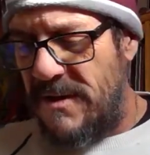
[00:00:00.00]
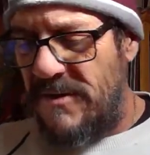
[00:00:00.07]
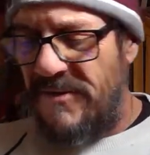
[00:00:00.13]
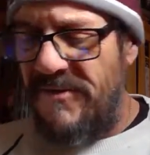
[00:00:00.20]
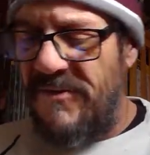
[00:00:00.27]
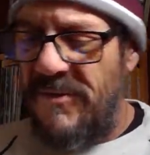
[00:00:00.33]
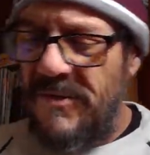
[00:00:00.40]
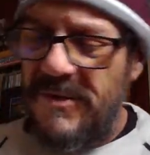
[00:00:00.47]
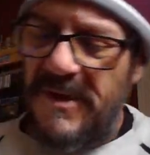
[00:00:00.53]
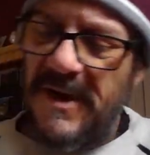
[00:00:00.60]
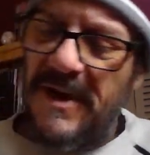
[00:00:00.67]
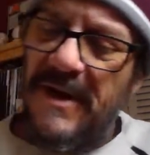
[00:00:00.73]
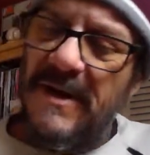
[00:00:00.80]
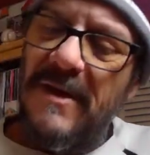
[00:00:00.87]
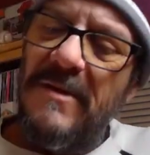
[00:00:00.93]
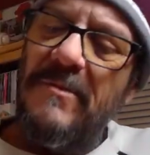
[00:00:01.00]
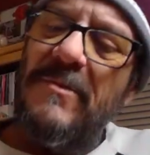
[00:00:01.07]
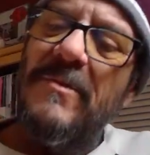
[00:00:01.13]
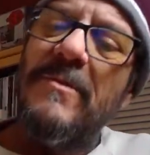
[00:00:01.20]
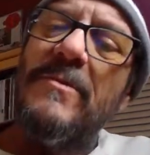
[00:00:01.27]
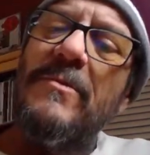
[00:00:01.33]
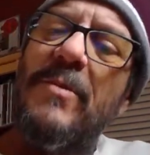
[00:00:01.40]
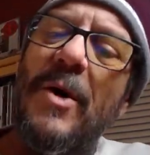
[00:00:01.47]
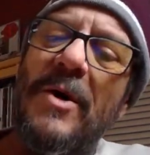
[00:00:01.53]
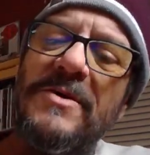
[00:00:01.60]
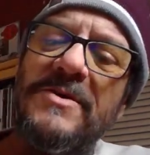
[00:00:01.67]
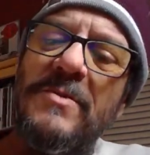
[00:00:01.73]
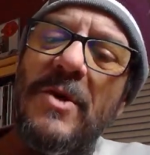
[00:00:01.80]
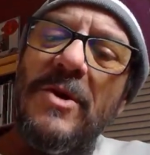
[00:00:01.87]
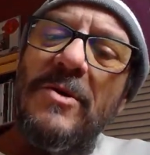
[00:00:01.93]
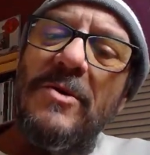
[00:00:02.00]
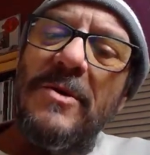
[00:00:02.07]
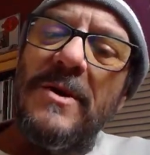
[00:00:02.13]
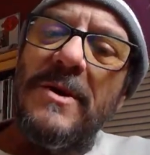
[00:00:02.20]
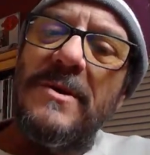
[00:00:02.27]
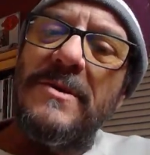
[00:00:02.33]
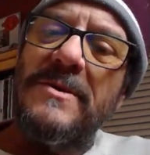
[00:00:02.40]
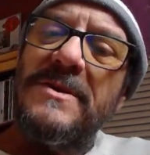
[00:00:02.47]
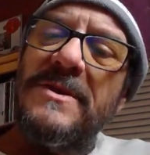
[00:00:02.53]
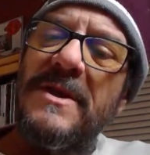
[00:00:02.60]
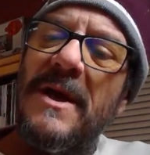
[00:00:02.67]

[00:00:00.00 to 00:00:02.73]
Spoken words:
for the Baltimore Orioles.